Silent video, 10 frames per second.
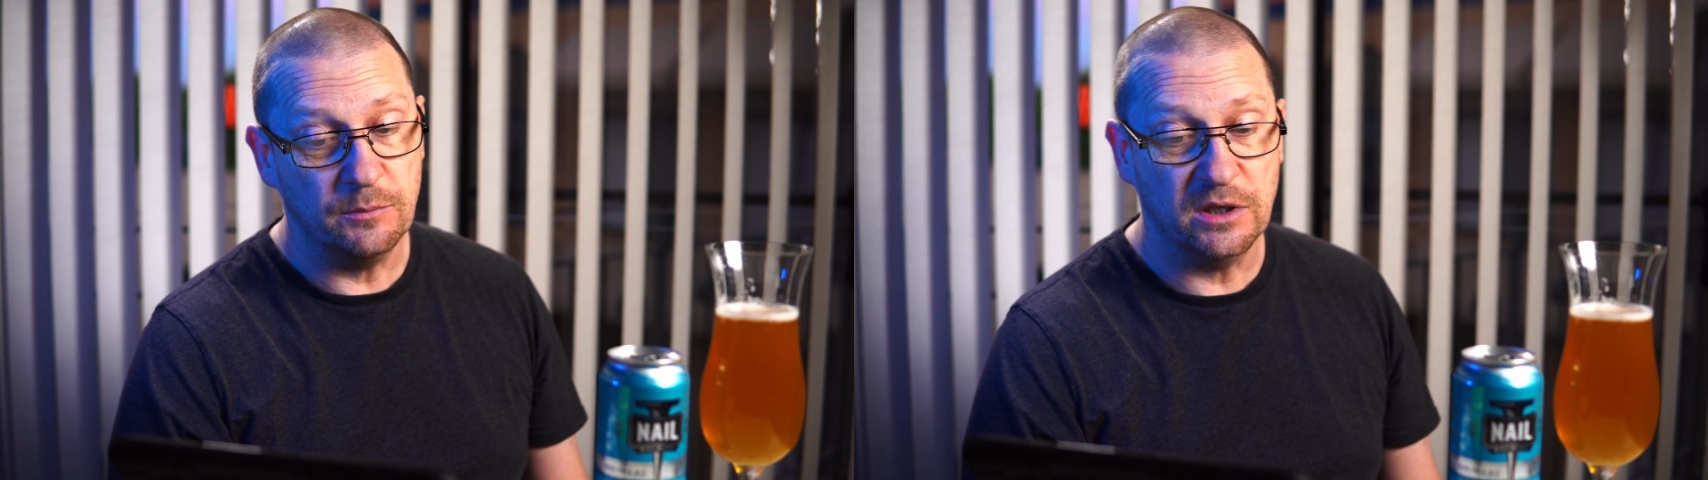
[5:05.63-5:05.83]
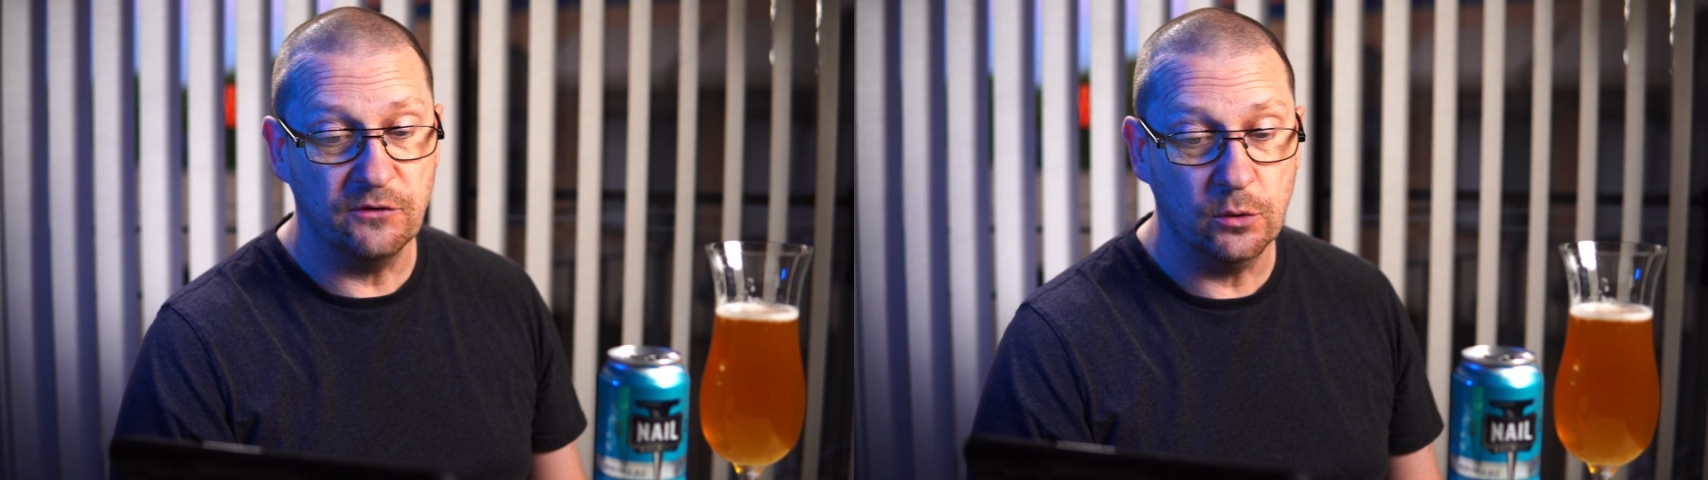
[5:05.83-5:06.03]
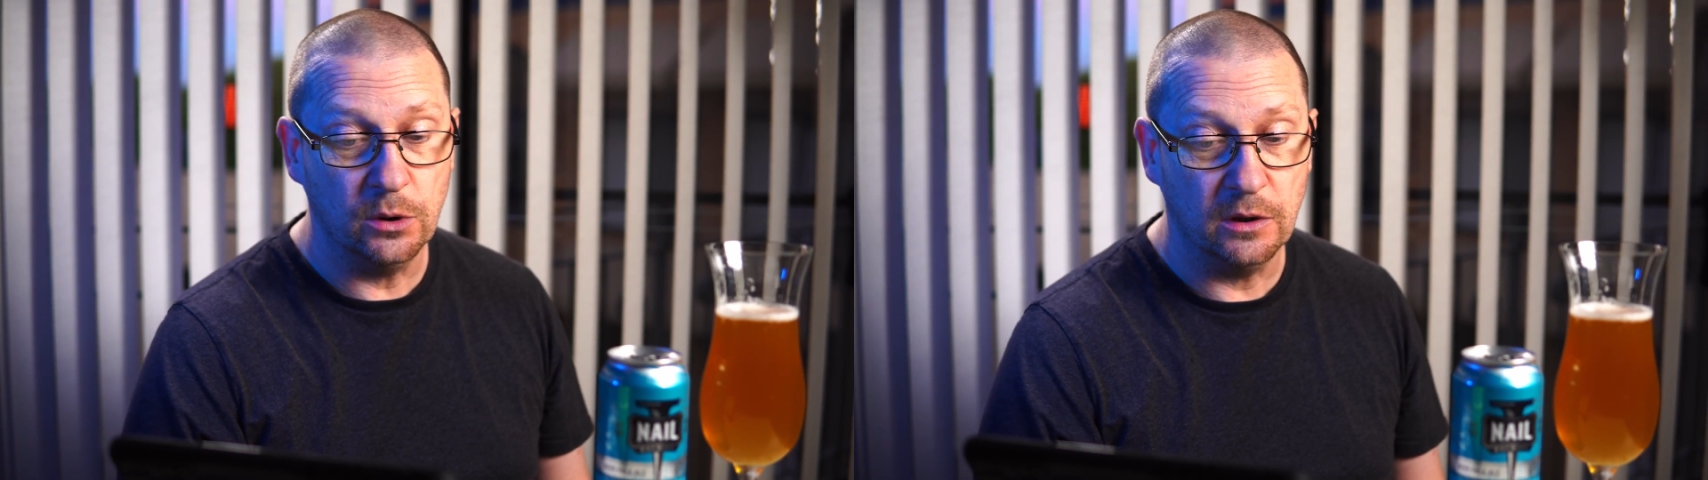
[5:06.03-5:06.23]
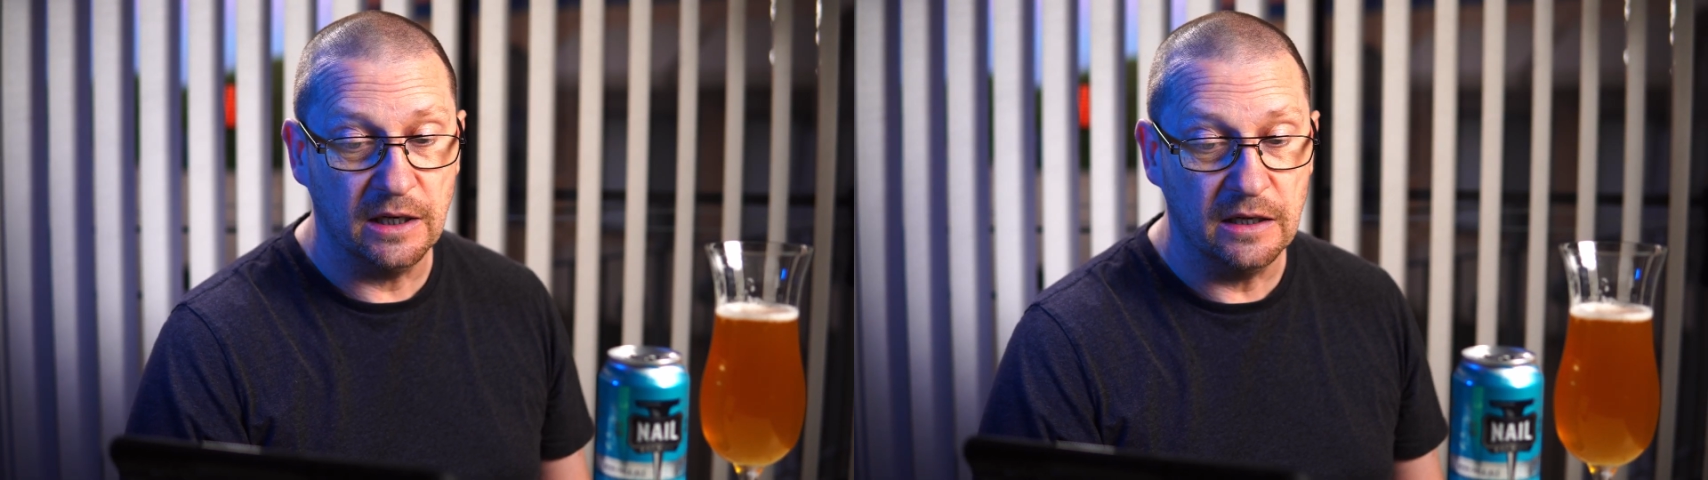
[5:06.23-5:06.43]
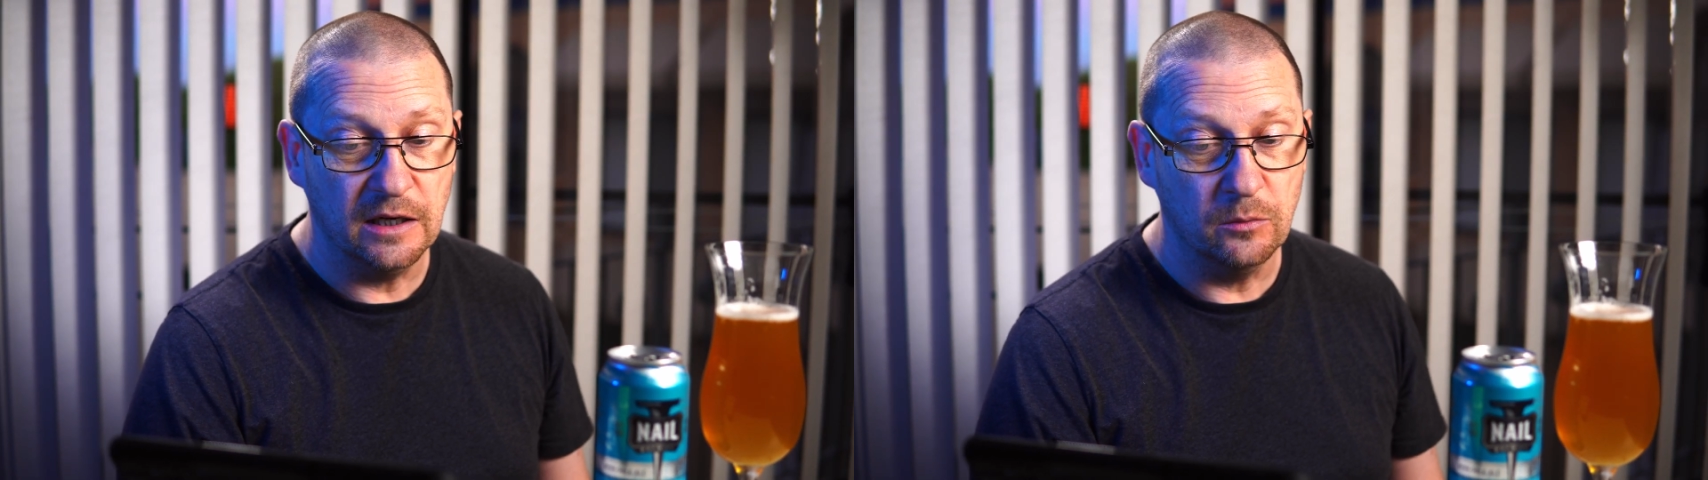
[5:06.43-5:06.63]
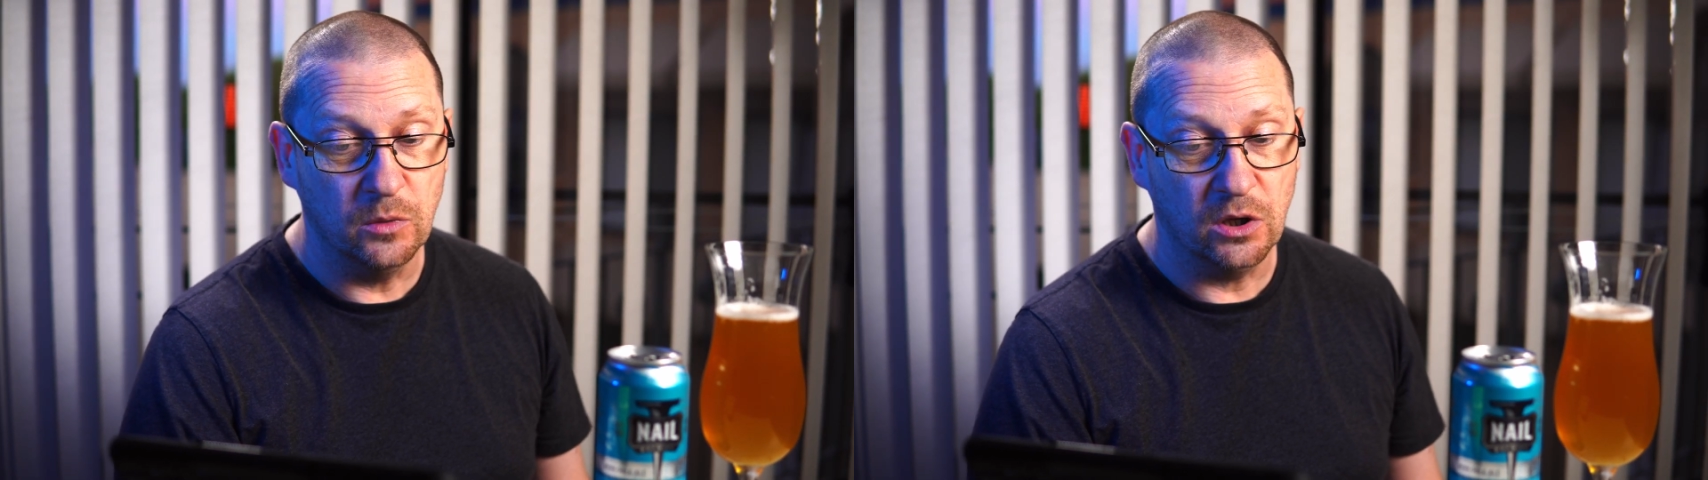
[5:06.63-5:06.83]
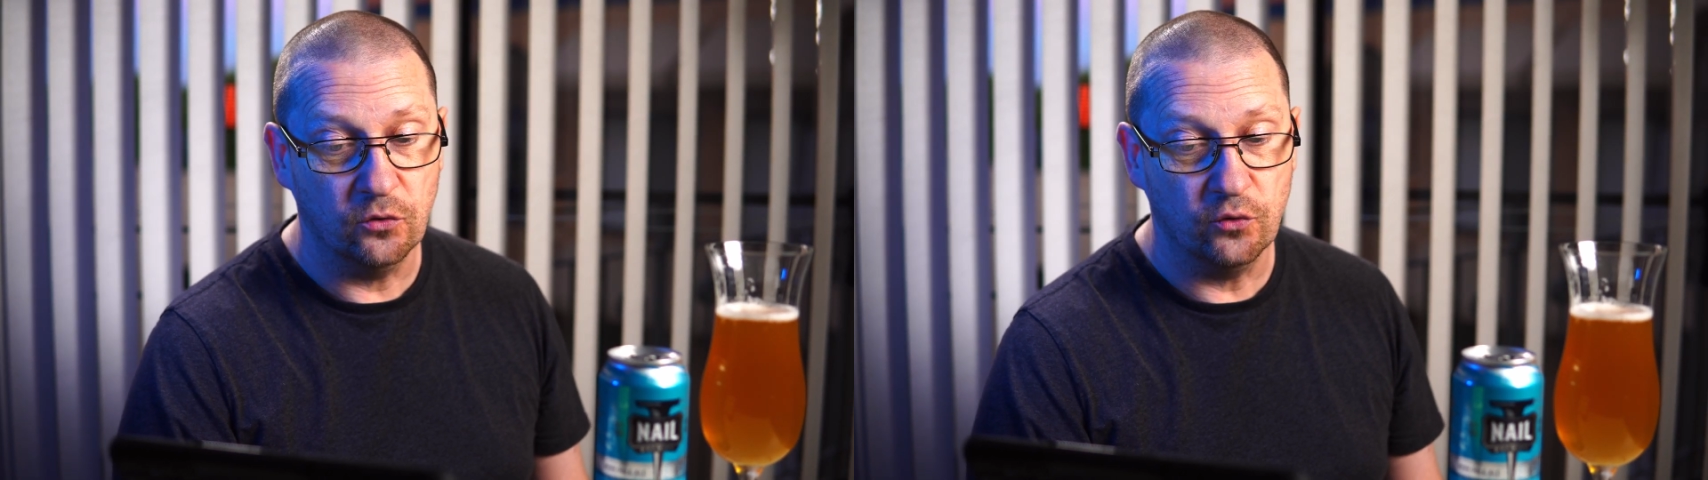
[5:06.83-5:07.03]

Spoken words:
Let me give you a